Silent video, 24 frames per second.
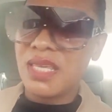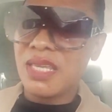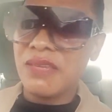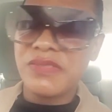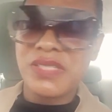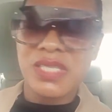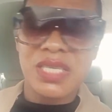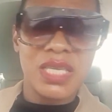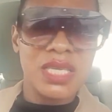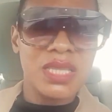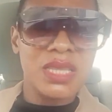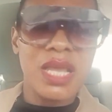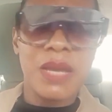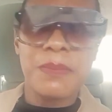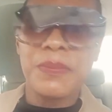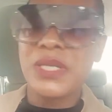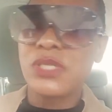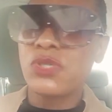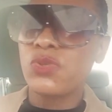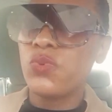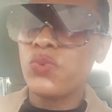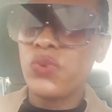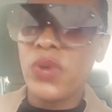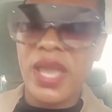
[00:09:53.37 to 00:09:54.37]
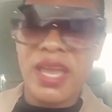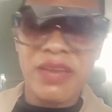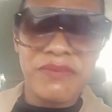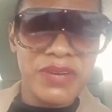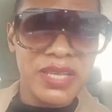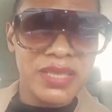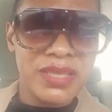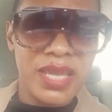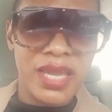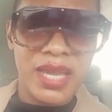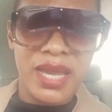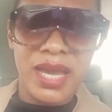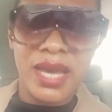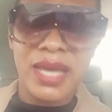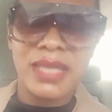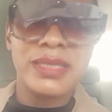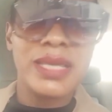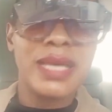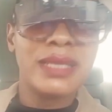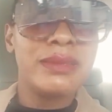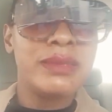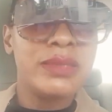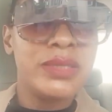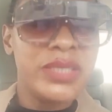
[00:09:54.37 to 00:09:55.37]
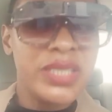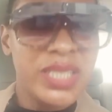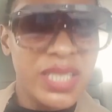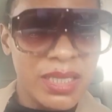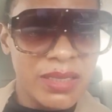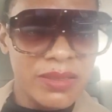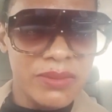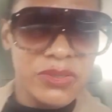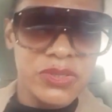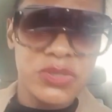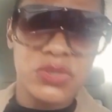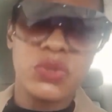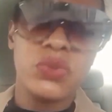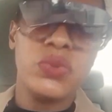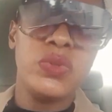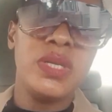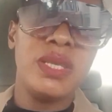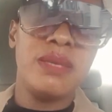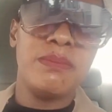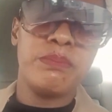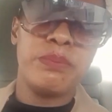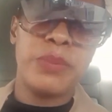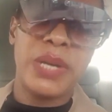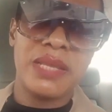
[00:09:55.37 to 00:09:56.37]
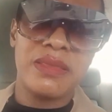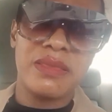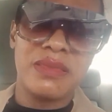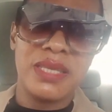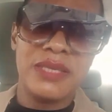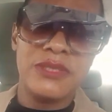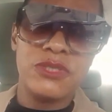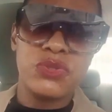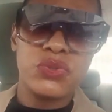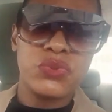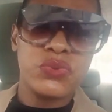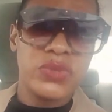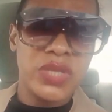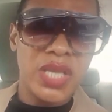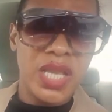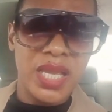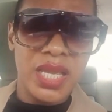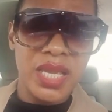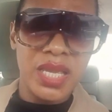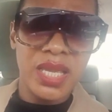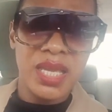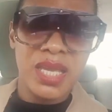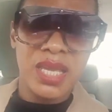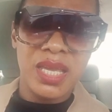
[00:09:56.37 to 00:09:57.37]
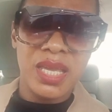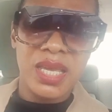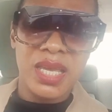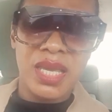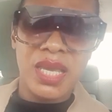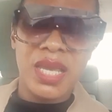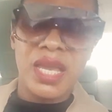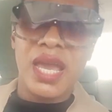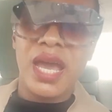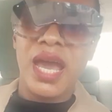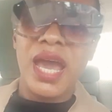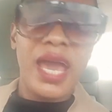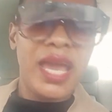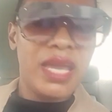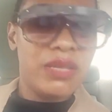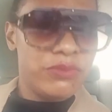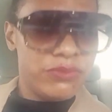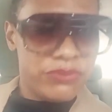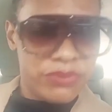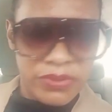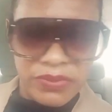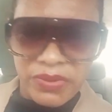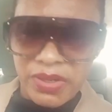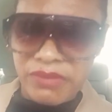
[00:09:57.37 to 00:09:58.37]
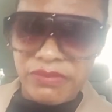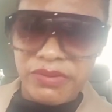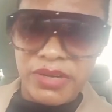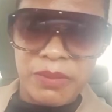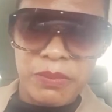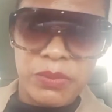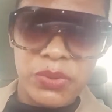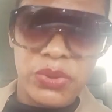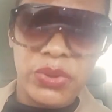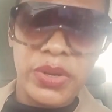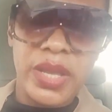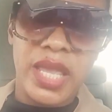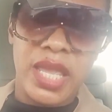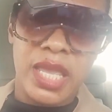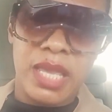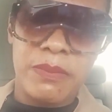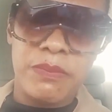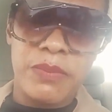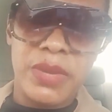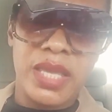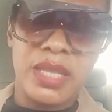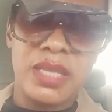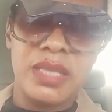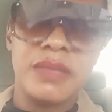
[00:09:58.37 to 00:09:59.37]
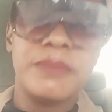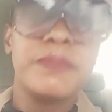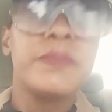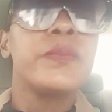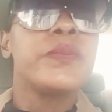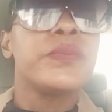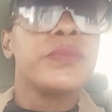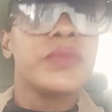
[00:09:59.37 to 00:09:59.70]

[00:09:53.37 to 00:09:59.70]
thieves, kidnappers, whoever they are that deals only in bad things today and forevermore. Amen.